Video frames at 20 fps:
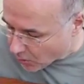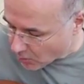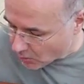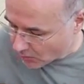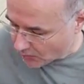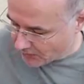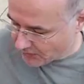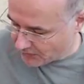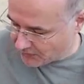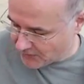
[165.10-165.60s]

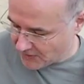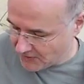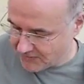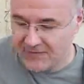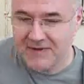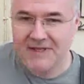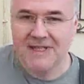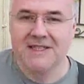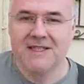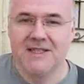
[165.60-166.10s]
what the
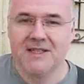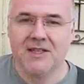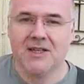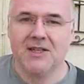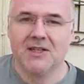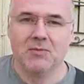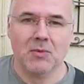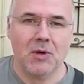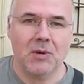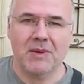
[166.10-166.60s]
term for these
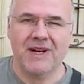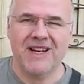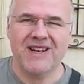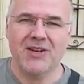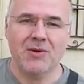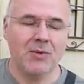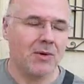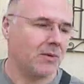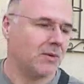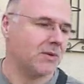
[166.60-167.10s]
guitars were, but I
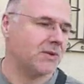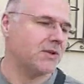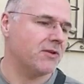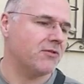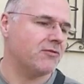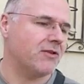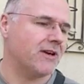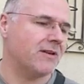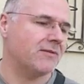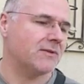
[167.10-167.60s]
knew I wanted
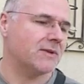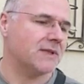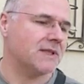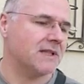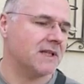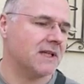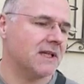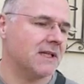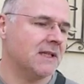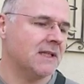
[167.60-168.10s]
a travel
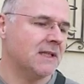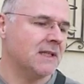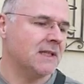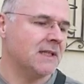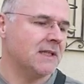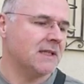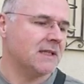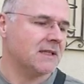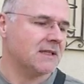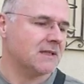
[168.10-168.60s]
guitar
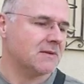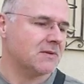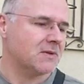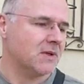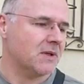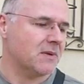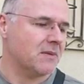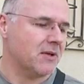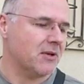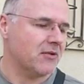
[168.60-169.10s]
because I was
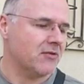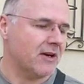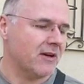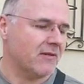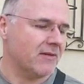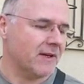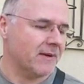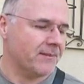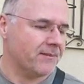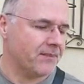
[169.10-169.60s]
doing a bit of
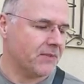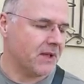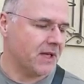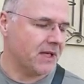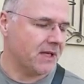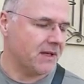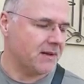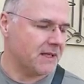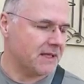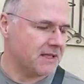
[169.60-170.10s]
travelling,
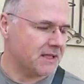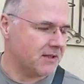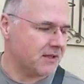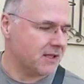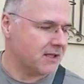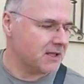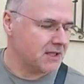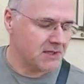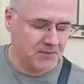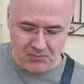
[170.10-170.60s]
and so
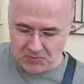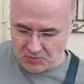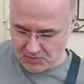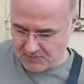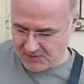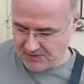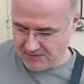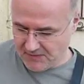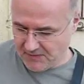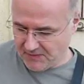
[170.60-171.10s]
the guys brought
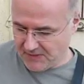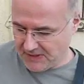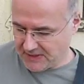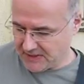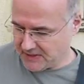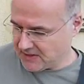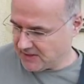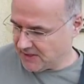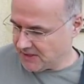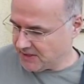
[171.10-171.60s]
me a few
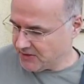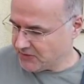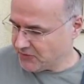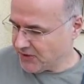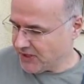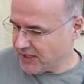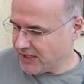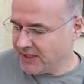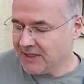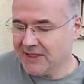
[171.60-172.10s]
things, and I
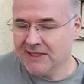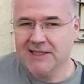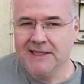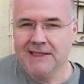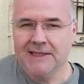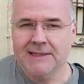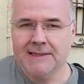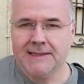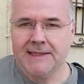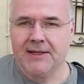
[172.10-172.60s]
tried
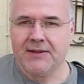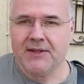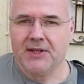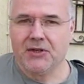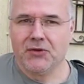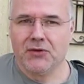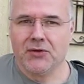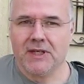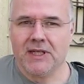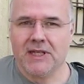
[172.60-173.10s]

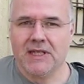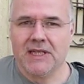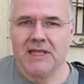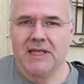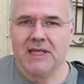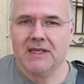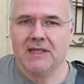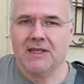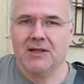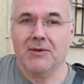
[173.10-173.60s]
the